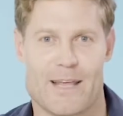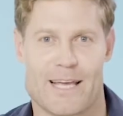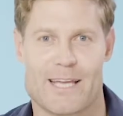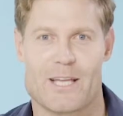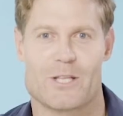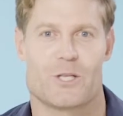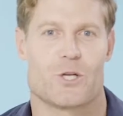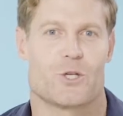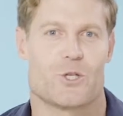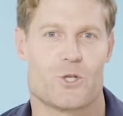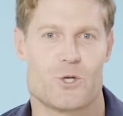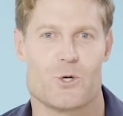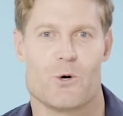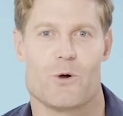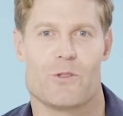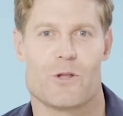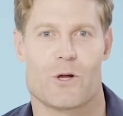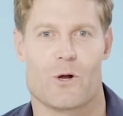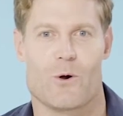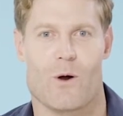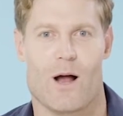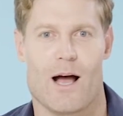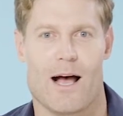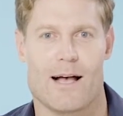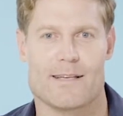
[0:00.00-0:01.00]
They get to chew on the
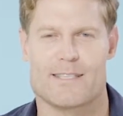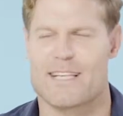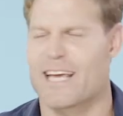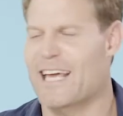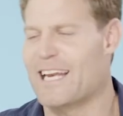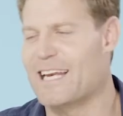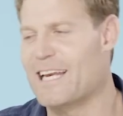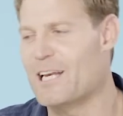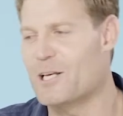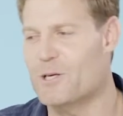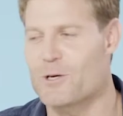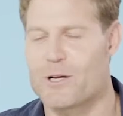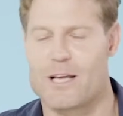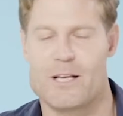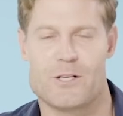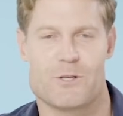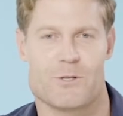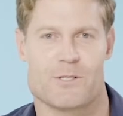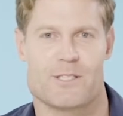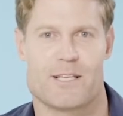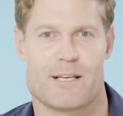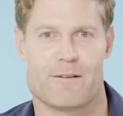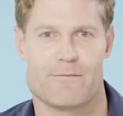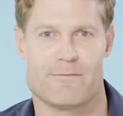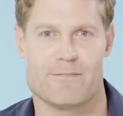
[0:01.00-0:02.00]
grass, they get an
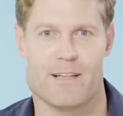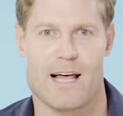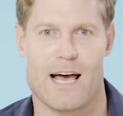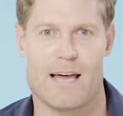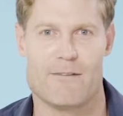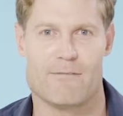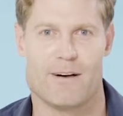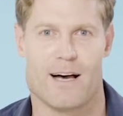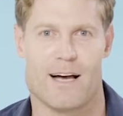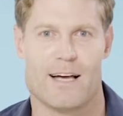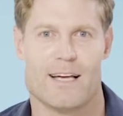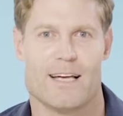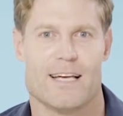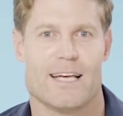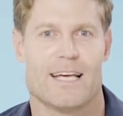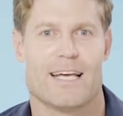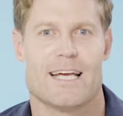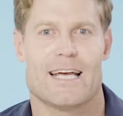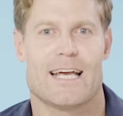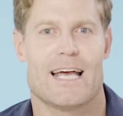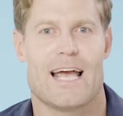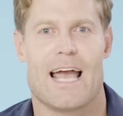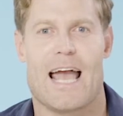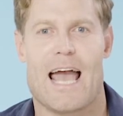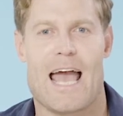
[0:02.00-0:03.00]
interesting flavour,
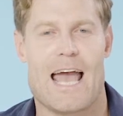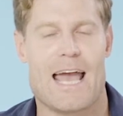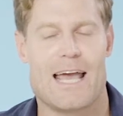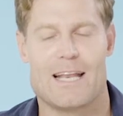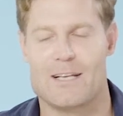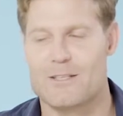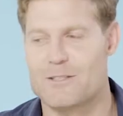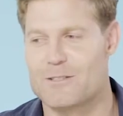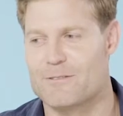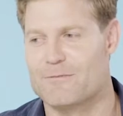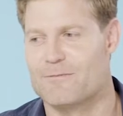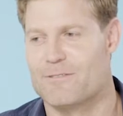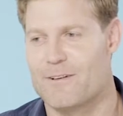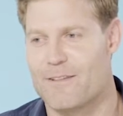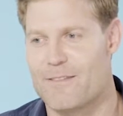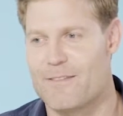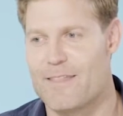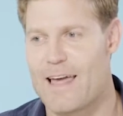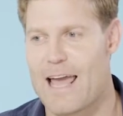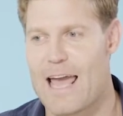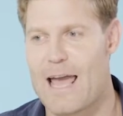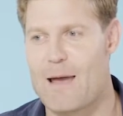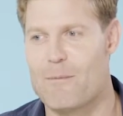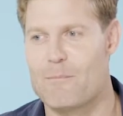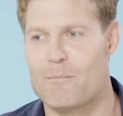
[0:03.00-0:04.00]
and for
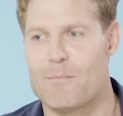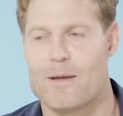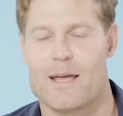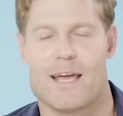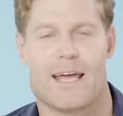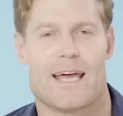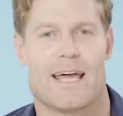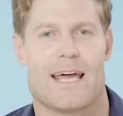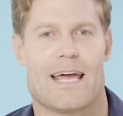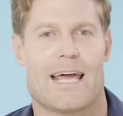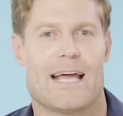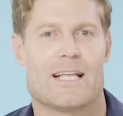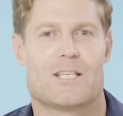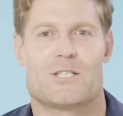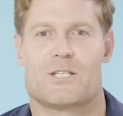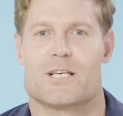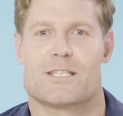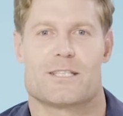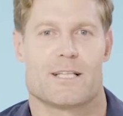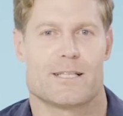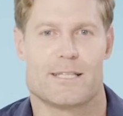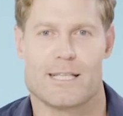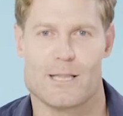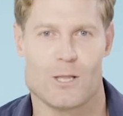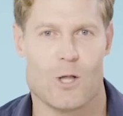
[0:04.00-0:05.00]
them, it's
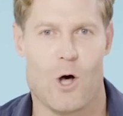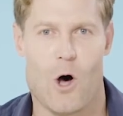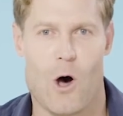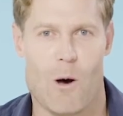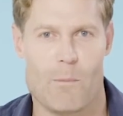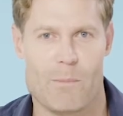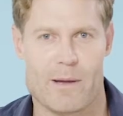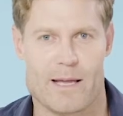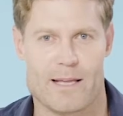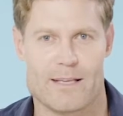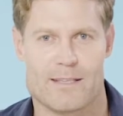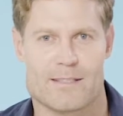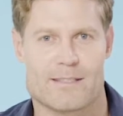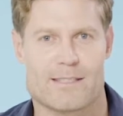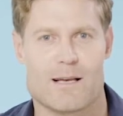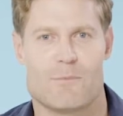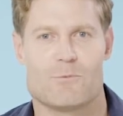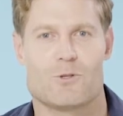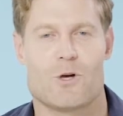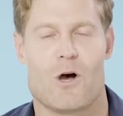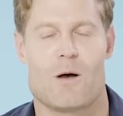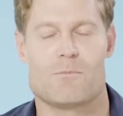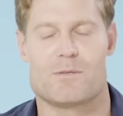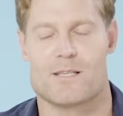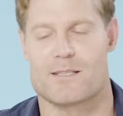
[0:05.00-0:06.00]
just a little hobby.
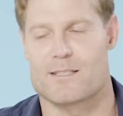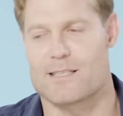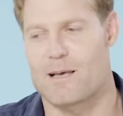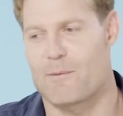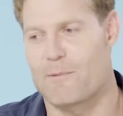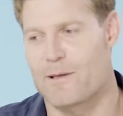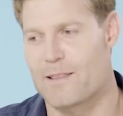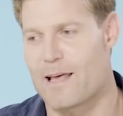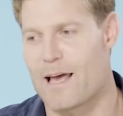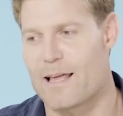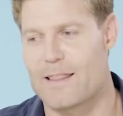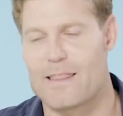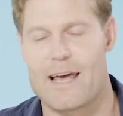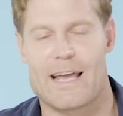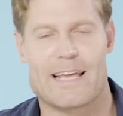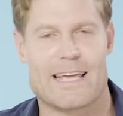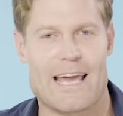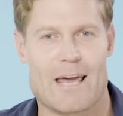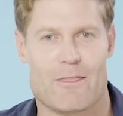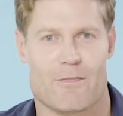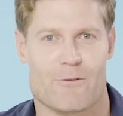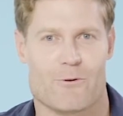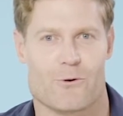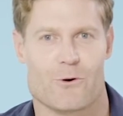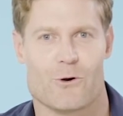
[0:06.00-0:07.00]
Sometimes it's something they, they
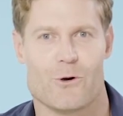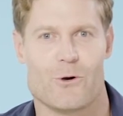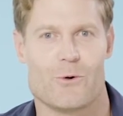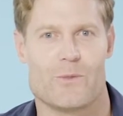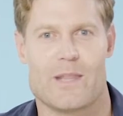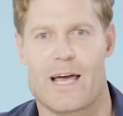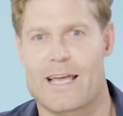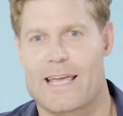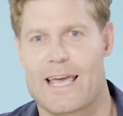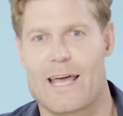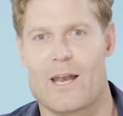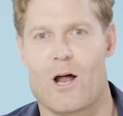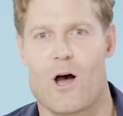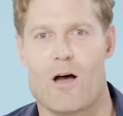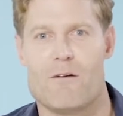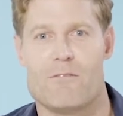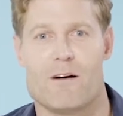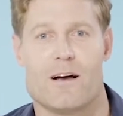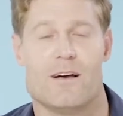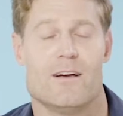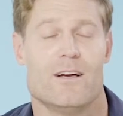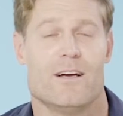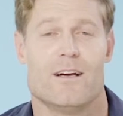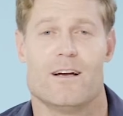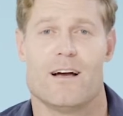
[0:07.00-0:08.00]
get through and they get
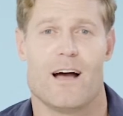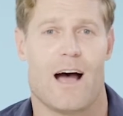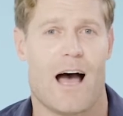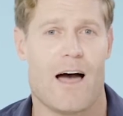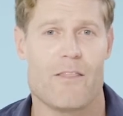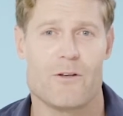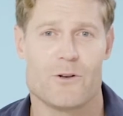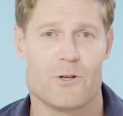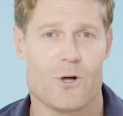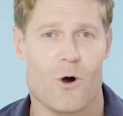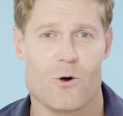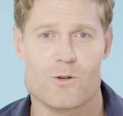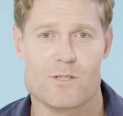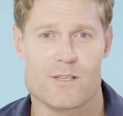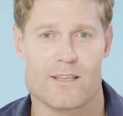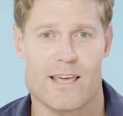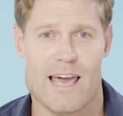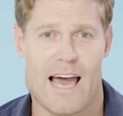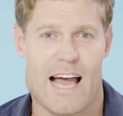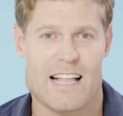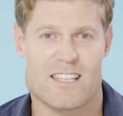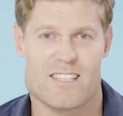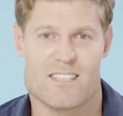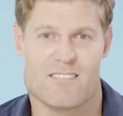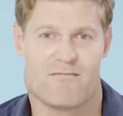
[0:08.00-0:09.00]
over. Other dogs and
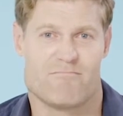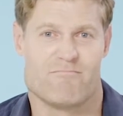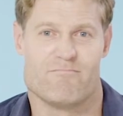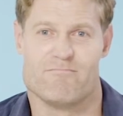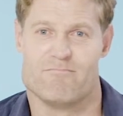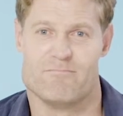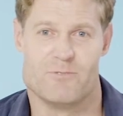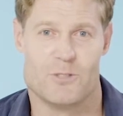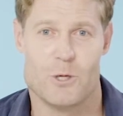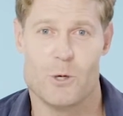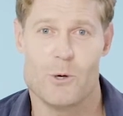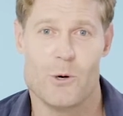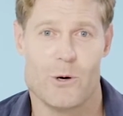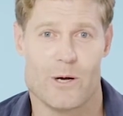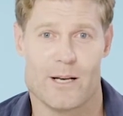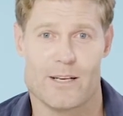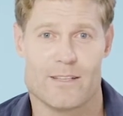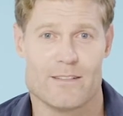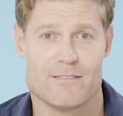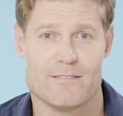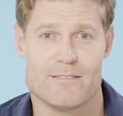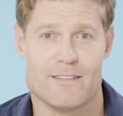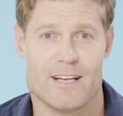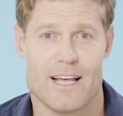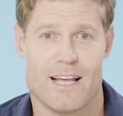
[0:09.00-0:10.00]
cats do it
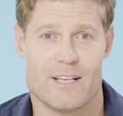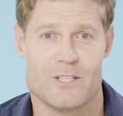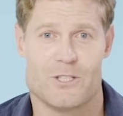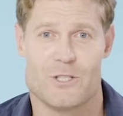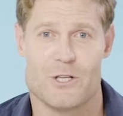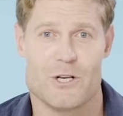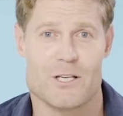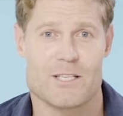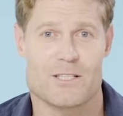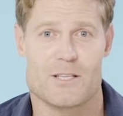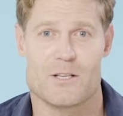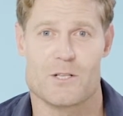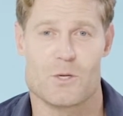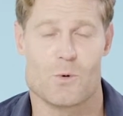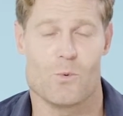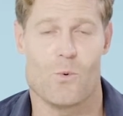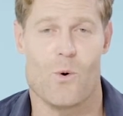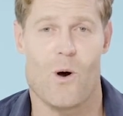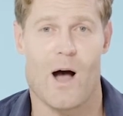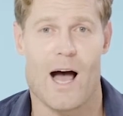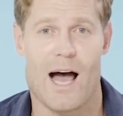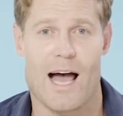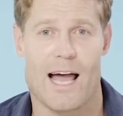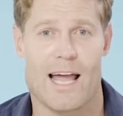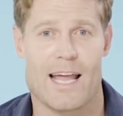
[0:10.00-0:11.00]
just as a
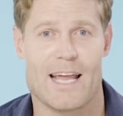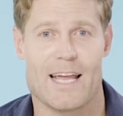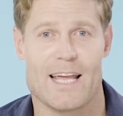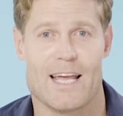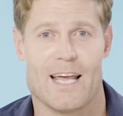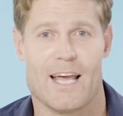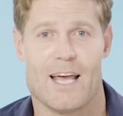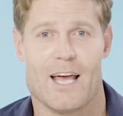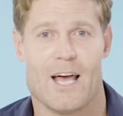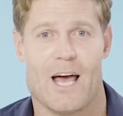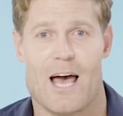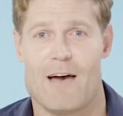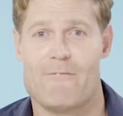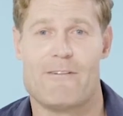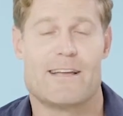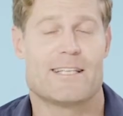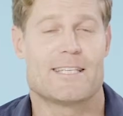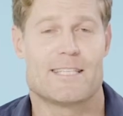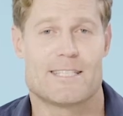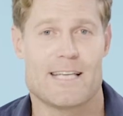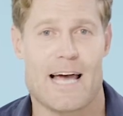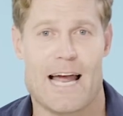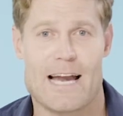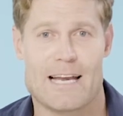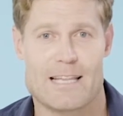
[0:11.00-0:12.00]
way of
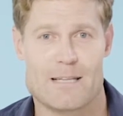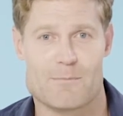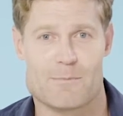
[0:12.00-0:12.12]
entertaining